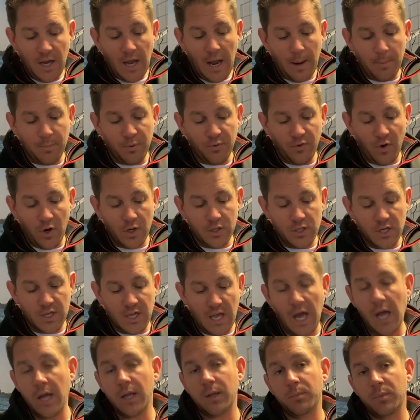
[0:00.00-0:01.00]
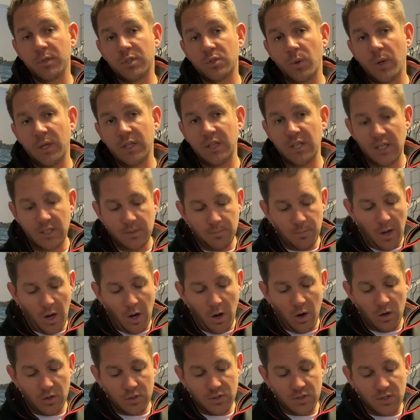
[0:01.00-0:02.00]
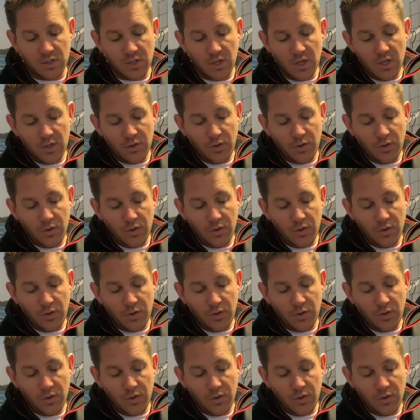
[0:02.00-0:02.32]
and providing you're cutting between these marks,